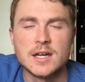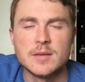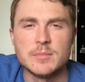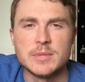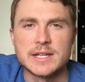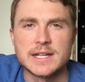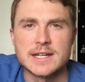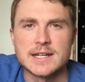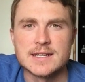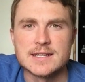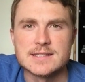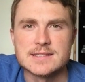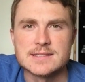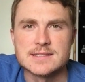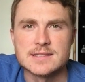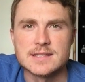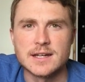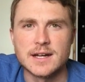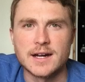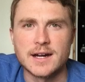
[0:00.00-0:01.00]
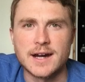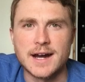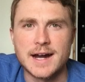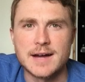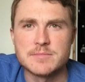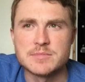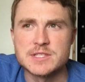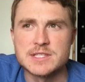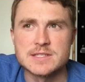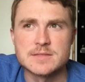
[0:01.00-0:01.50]
Because
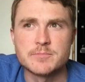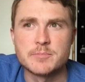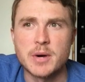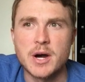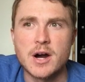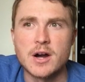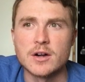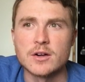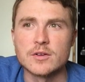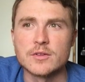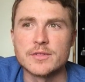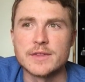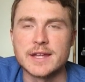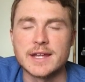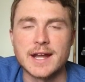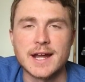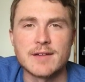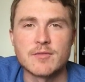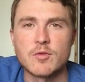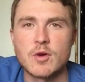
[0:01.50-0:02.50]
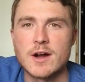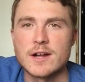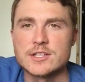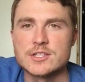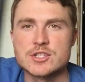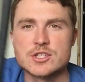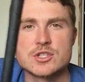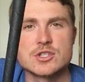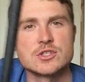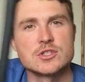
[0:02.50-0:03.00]
I'm just boggled that I've
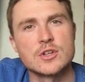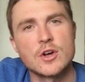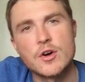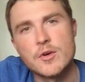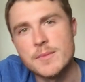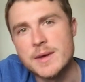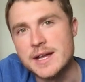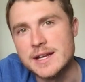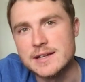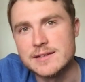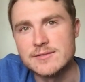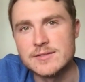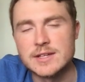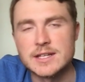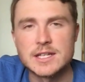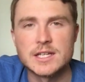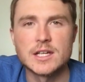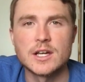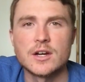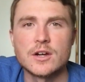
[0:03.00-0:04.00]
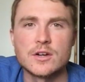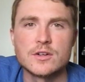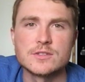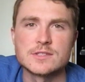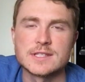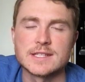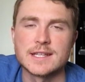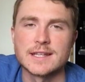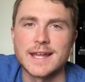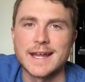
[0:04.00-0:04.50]
watched so many
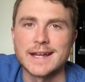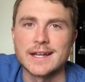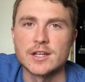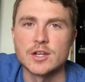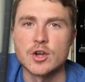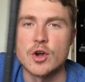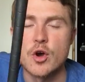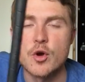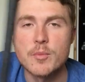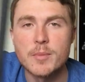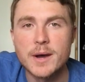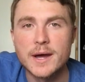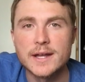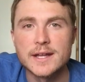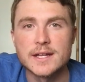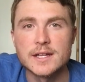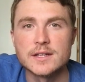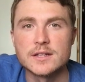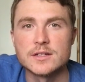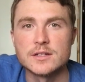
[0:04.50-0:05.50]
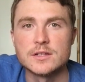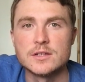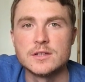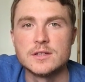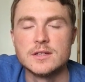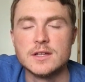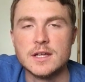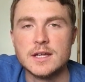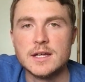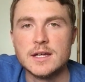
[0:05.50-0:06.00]
videos and like nobody could